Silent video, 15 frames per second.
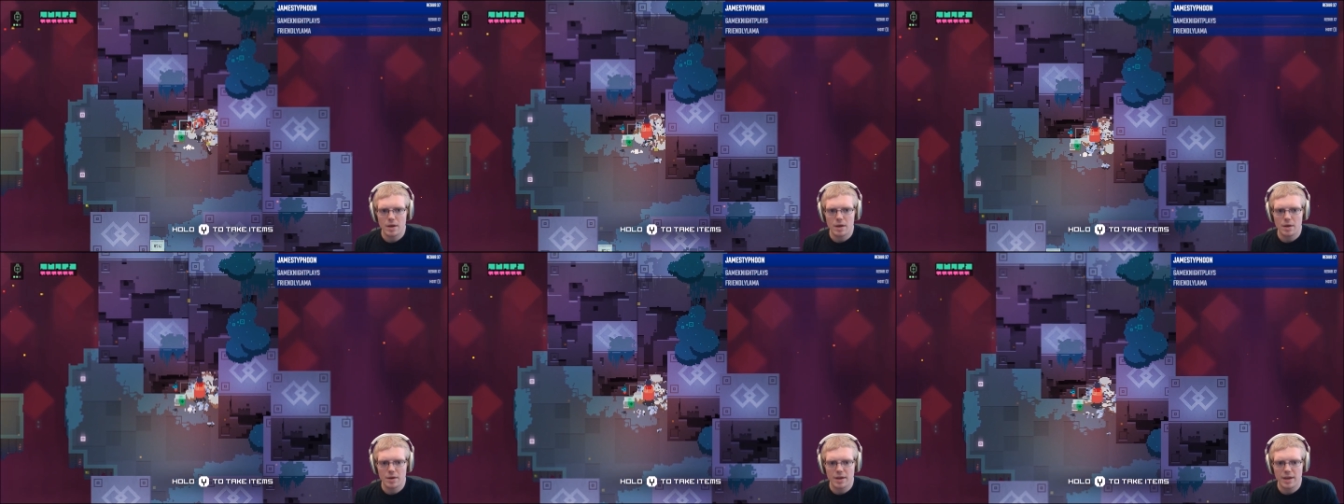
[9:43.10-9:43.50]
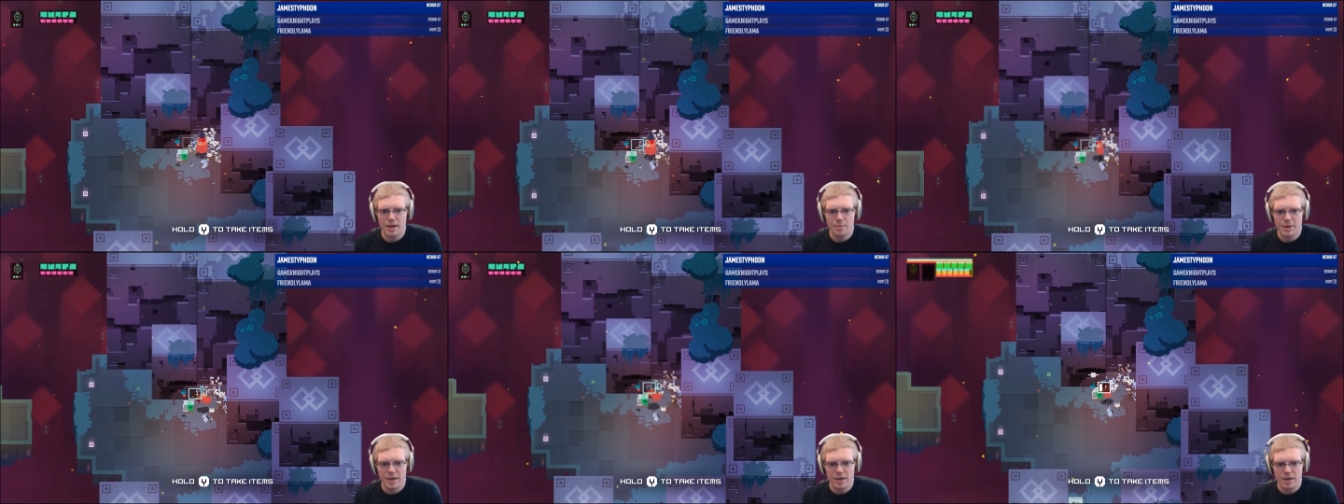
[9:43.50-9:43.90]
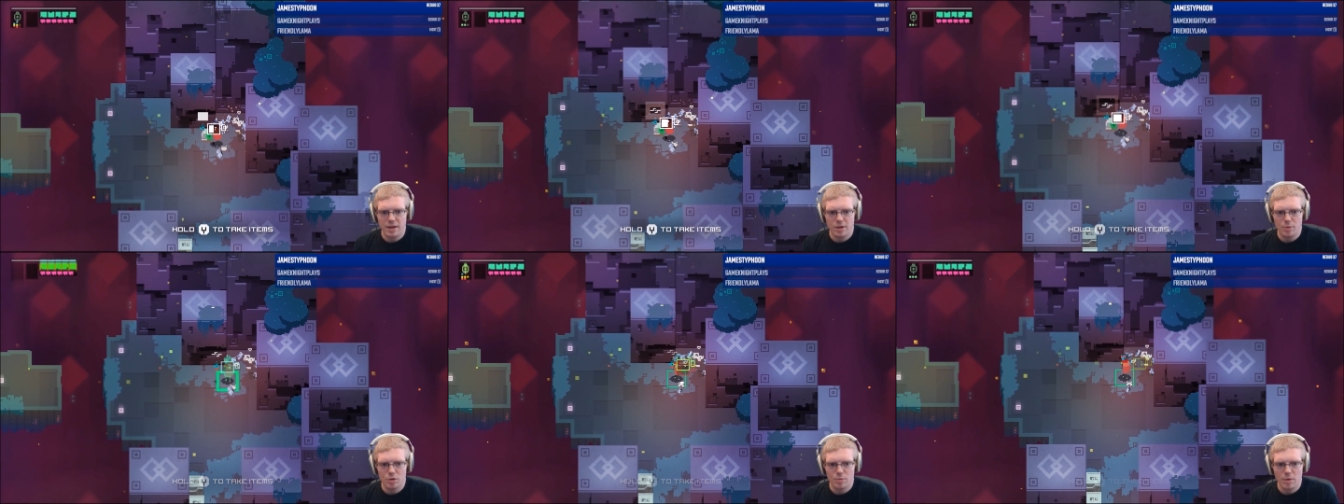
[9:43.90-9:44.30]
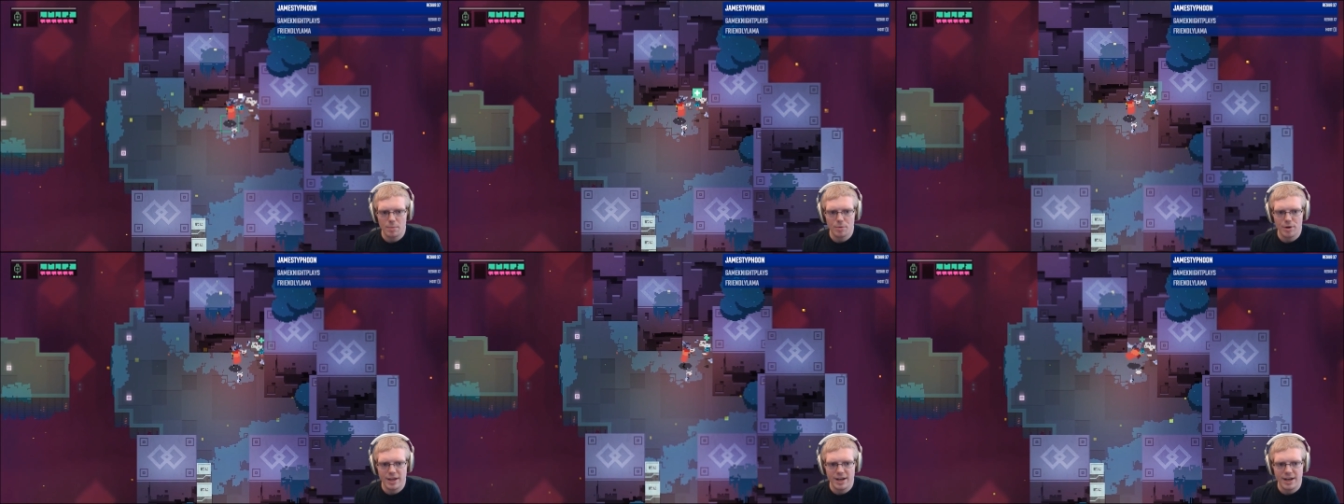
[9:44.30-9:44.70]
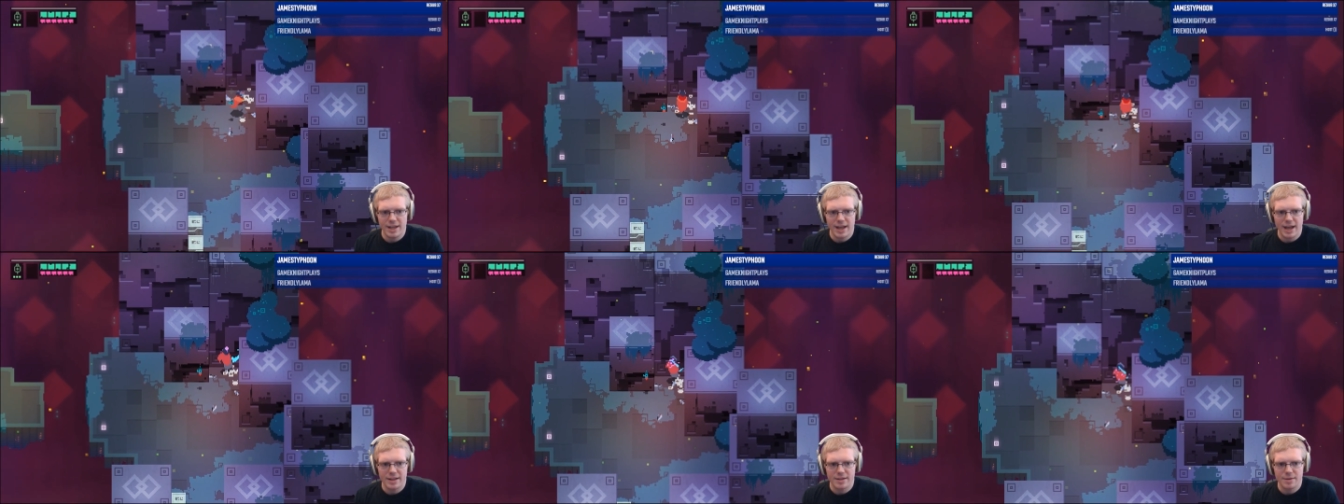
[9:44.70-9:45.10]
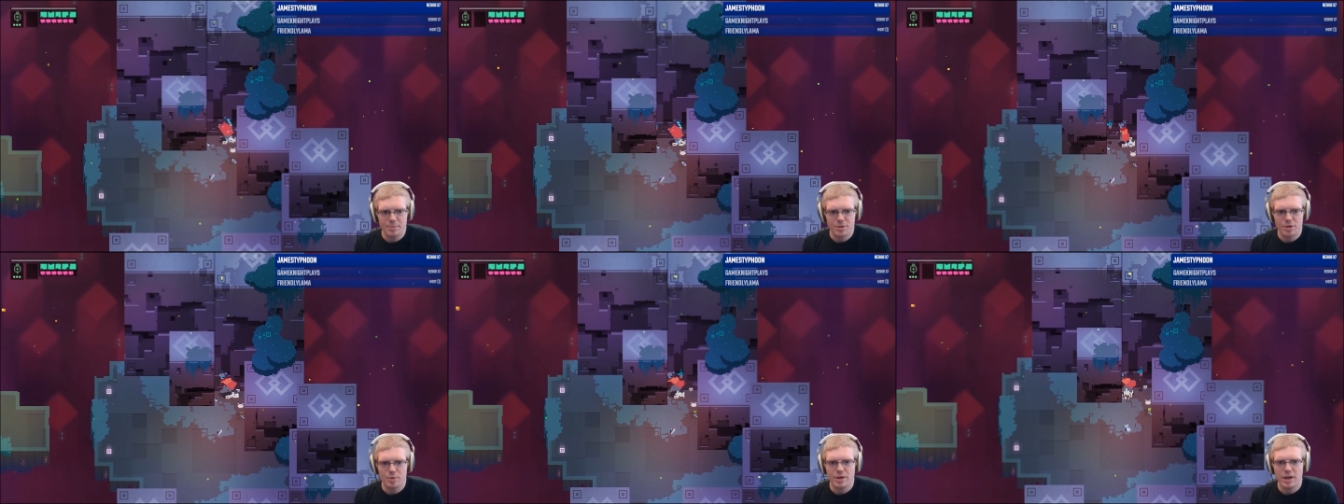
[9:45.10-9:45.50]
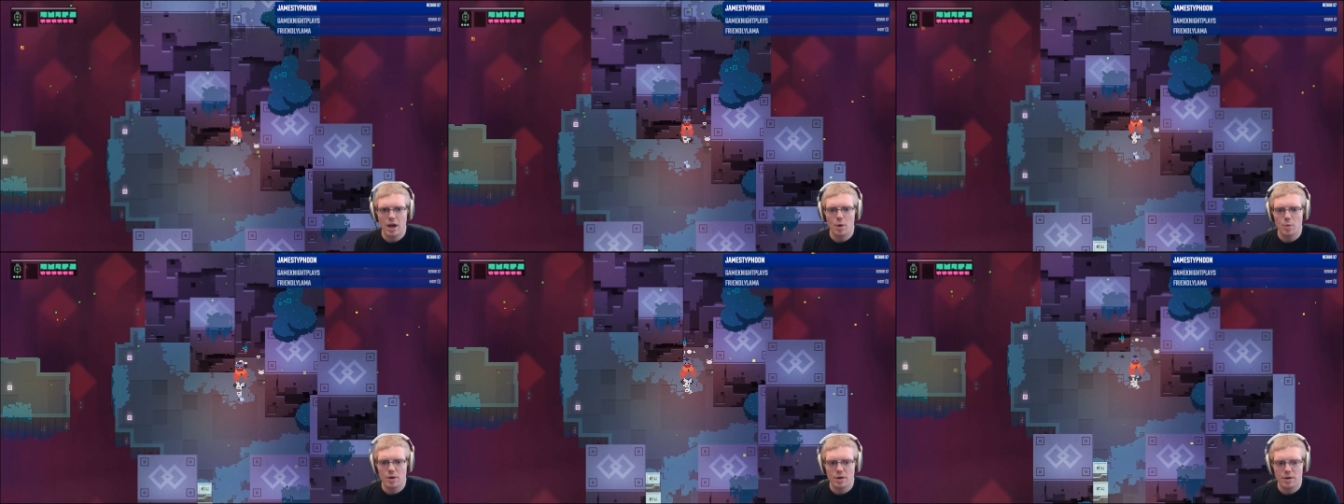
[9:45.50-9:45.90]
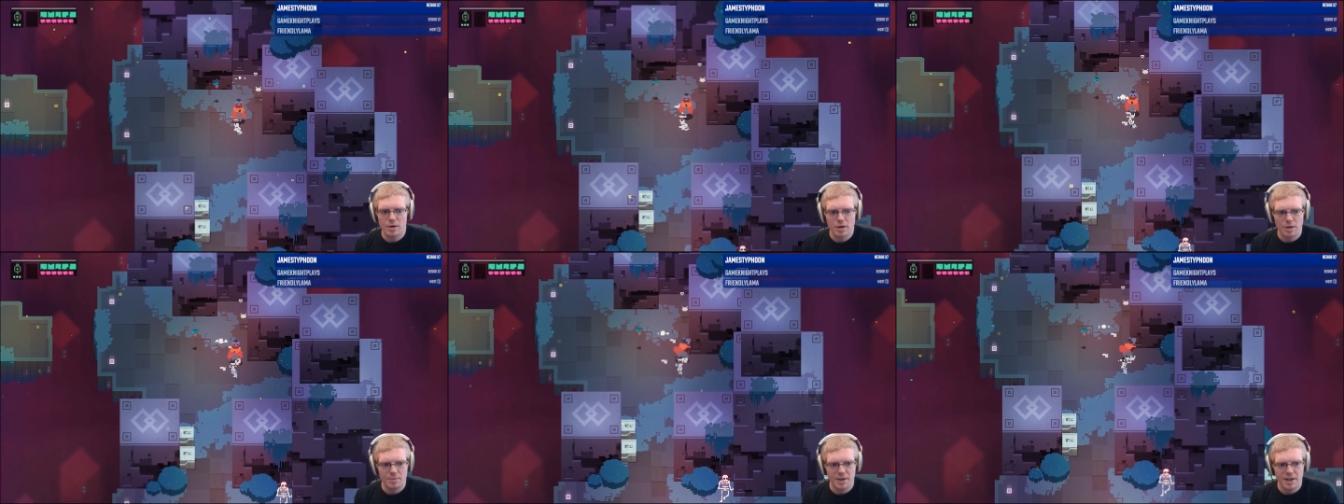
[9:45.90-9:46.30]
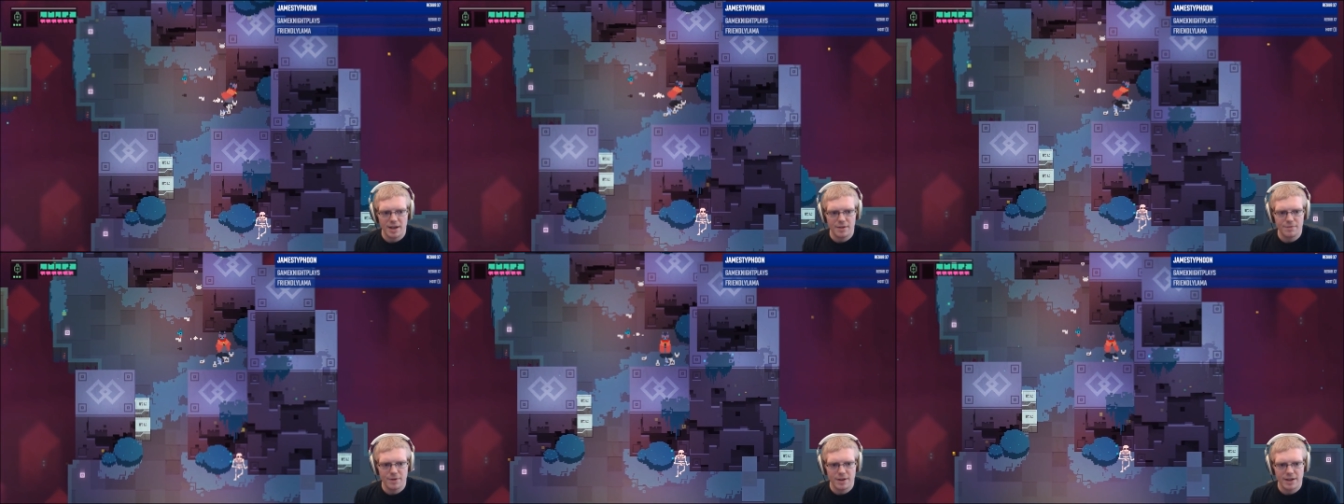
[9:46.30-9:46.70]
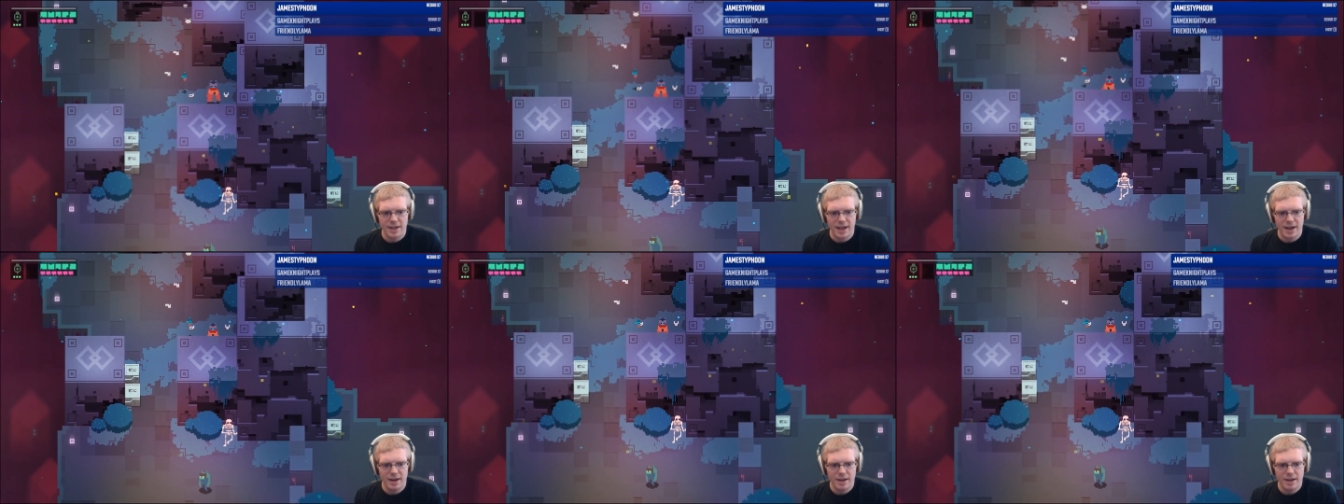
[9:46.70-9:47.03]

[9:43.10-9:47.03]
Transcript: Okay, we can use one more healing item, so now we're completely full again.